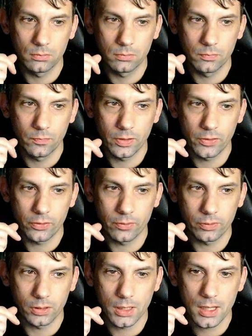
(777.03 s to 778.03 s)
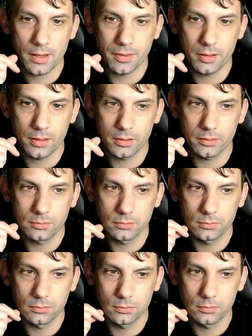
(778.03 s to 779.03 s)
Invasion of Regatha.
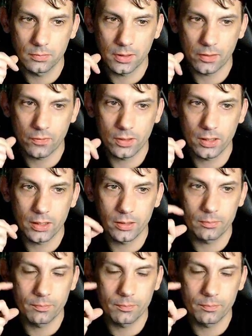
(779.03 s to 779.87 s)
That's fine.